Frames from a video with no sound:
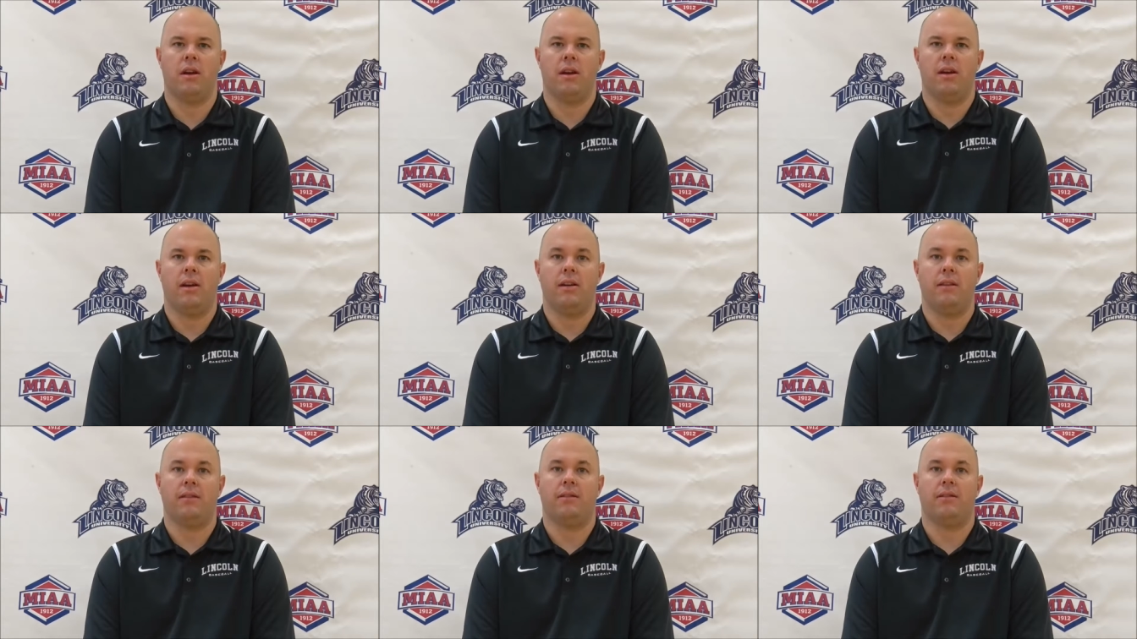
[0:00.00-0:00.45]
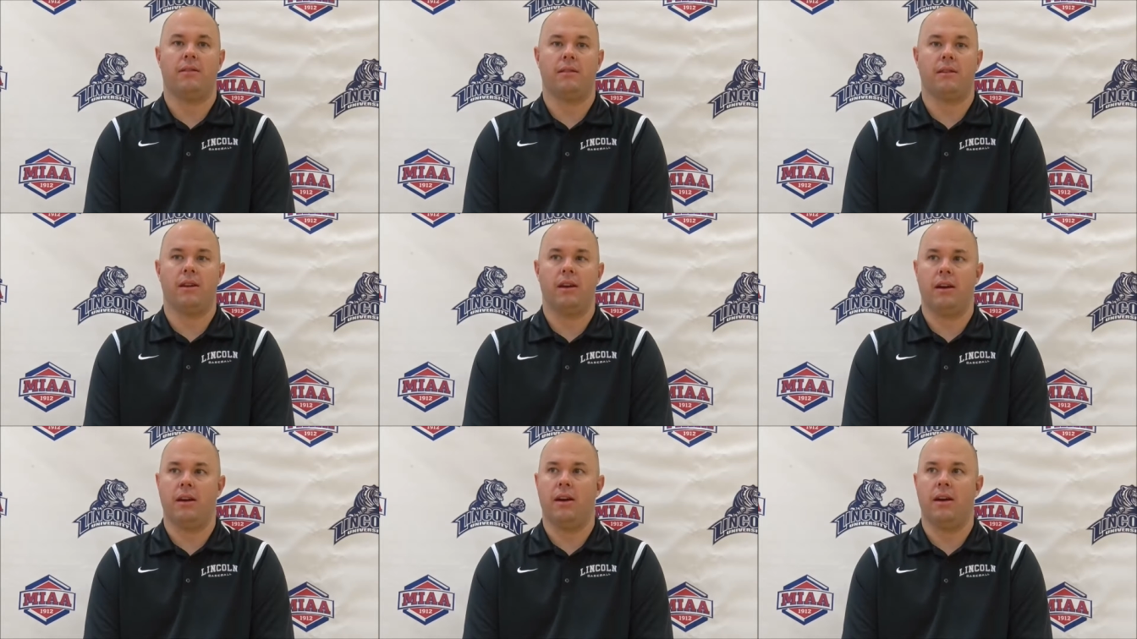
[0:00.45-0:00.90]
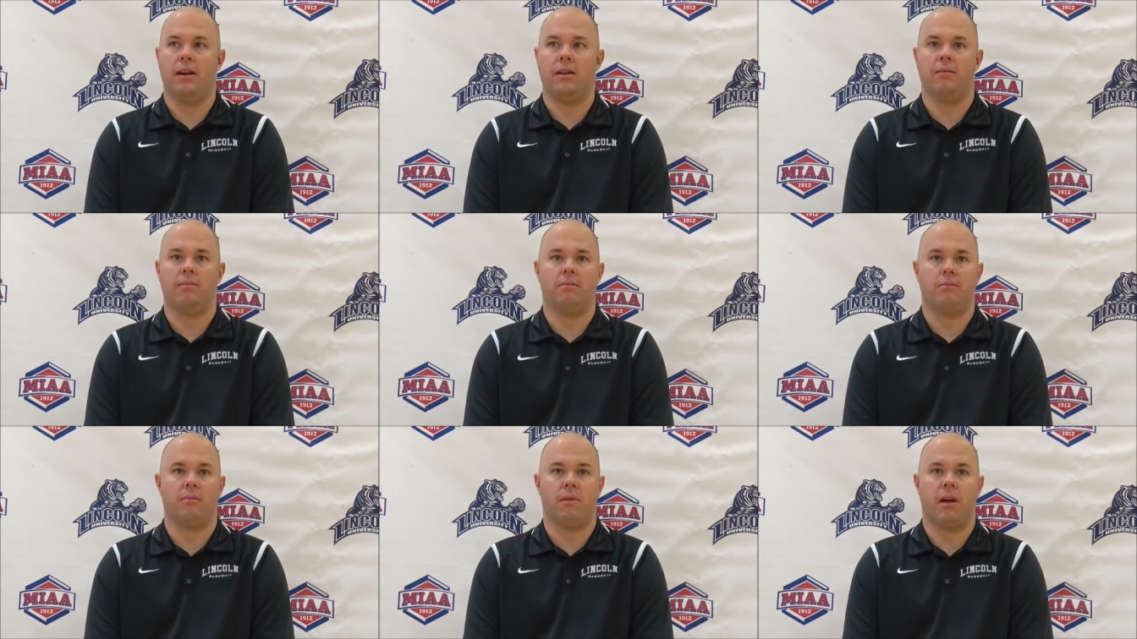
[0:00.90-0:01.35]
he's he
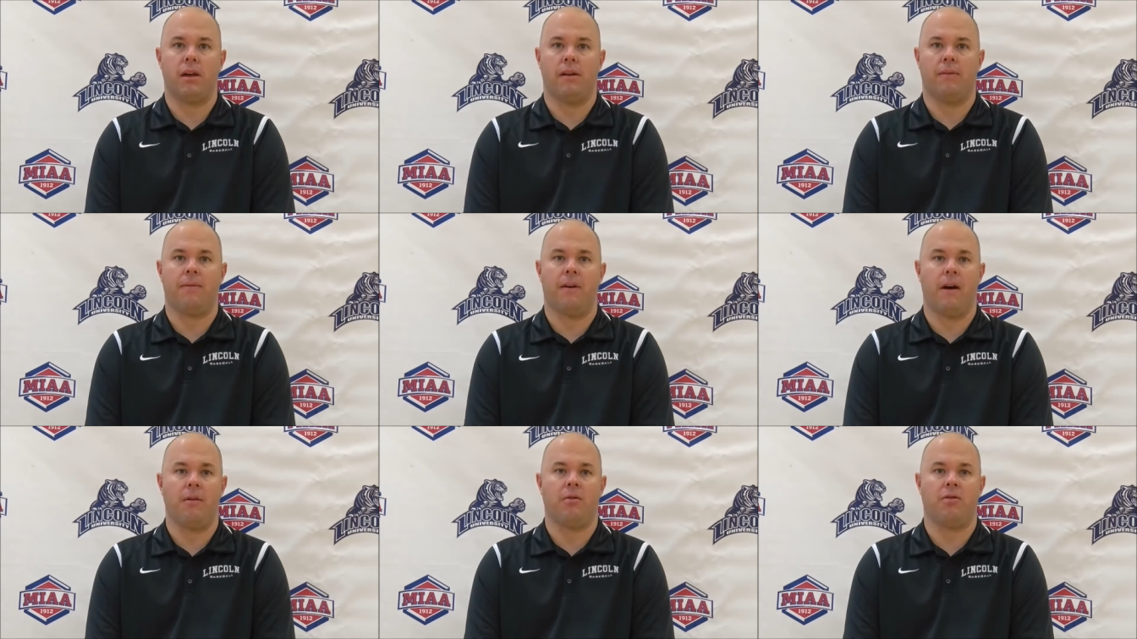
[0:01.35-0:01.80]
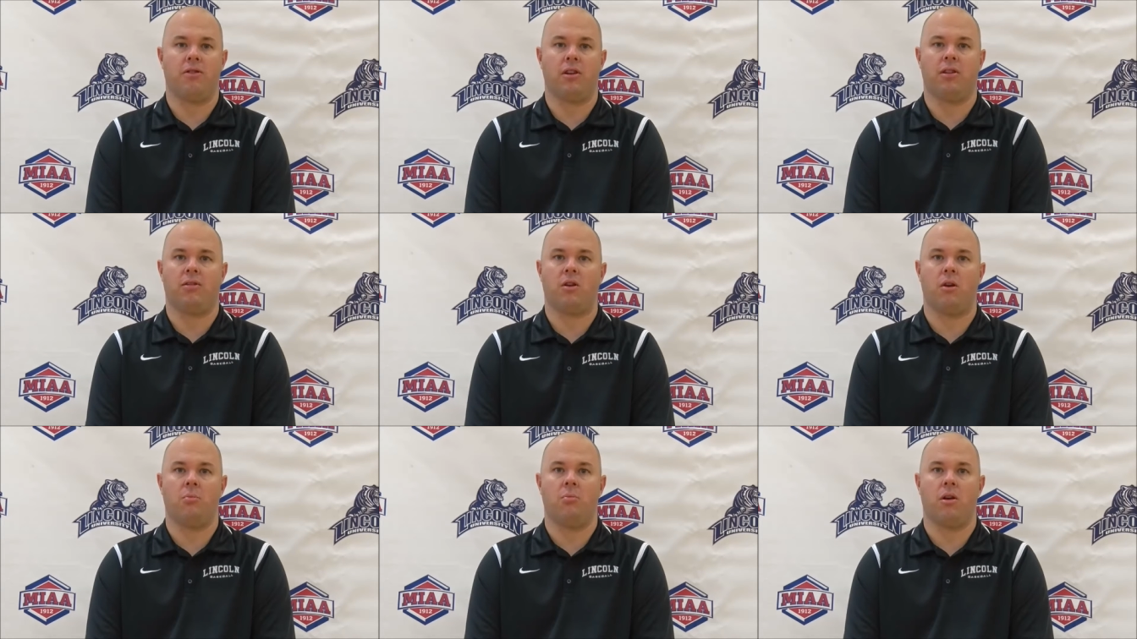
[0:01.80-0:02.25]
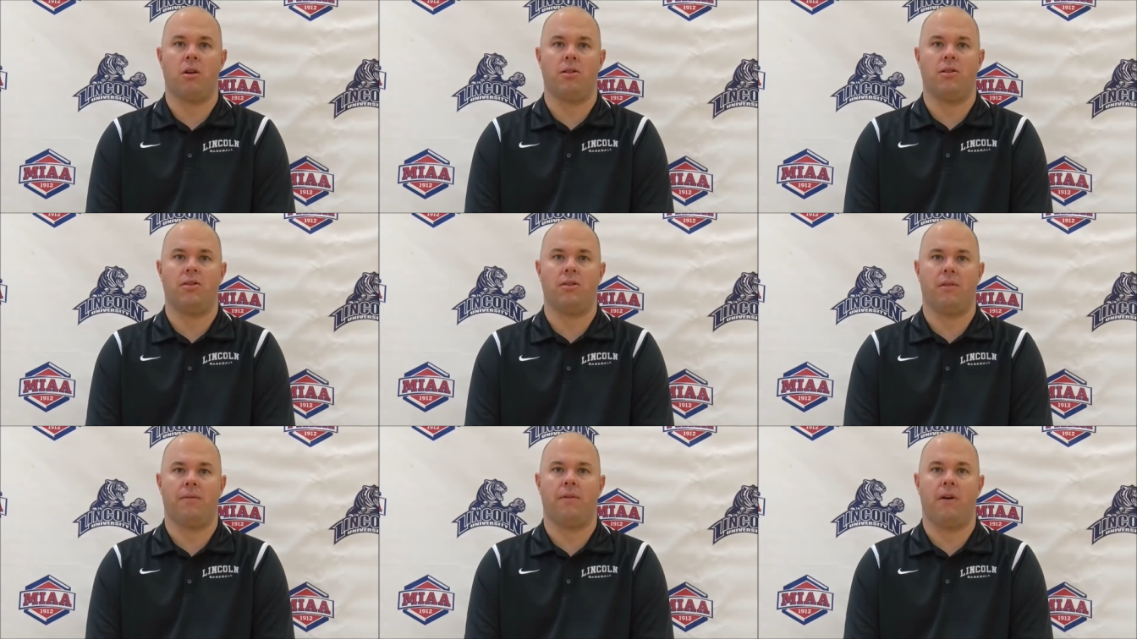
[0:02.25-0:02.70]
hit I think five or six home
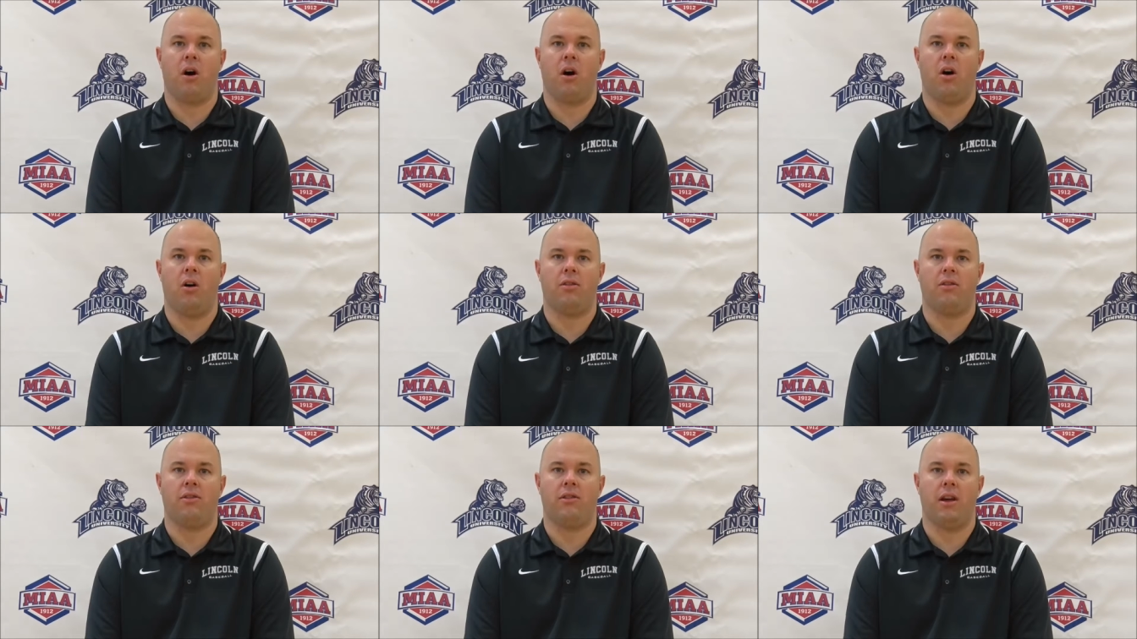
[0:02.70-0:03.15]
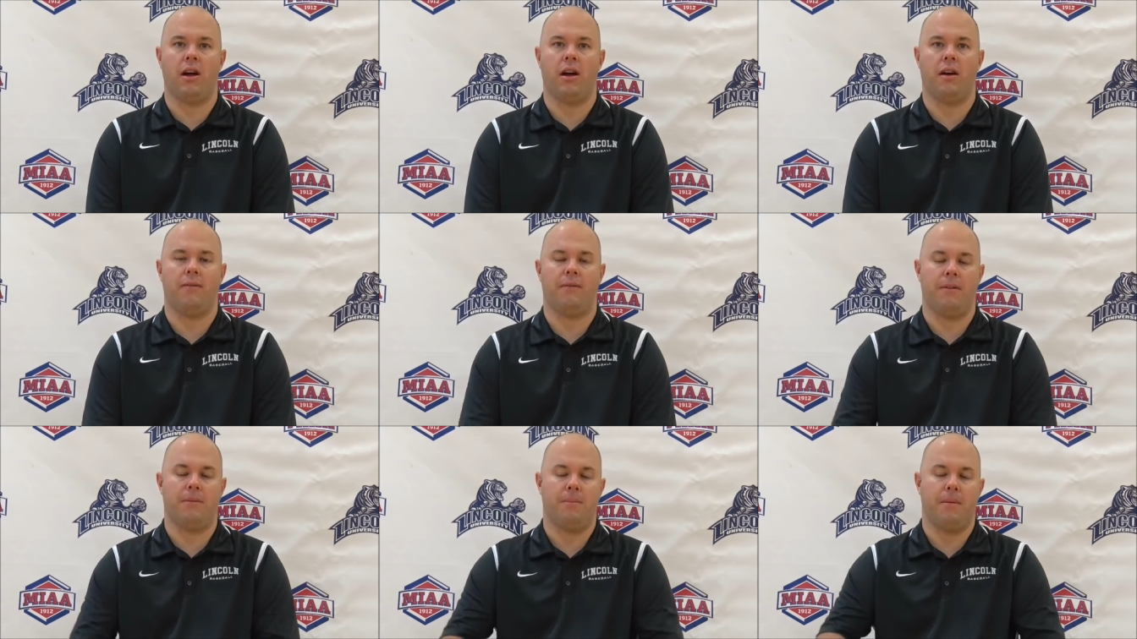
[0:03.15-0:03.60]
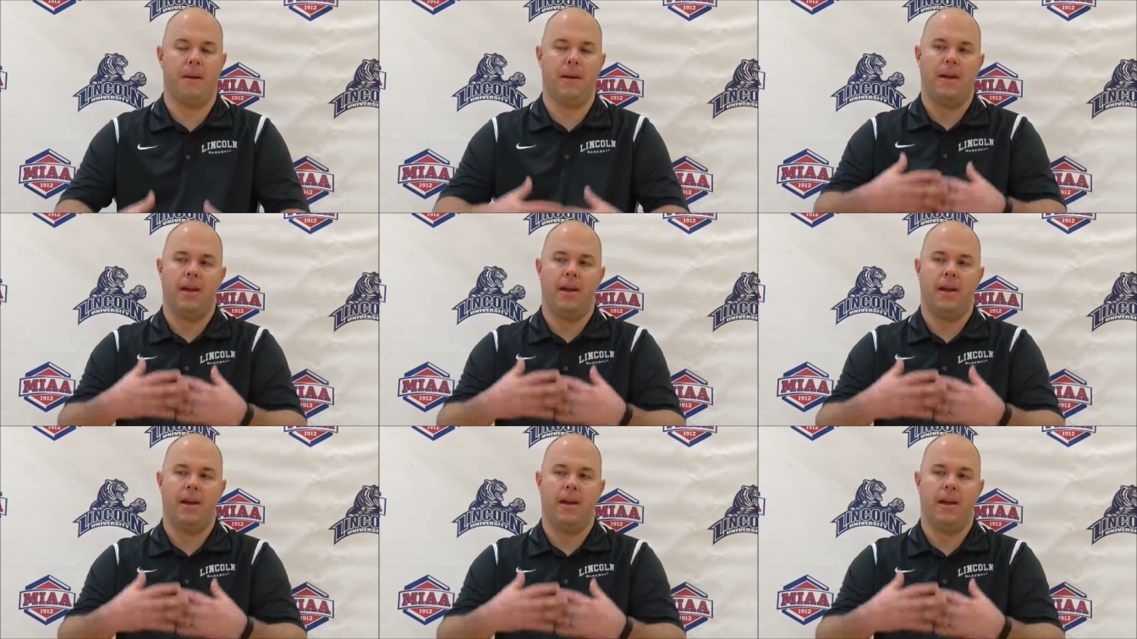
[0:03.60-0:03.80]
runs in the fall and stuff, and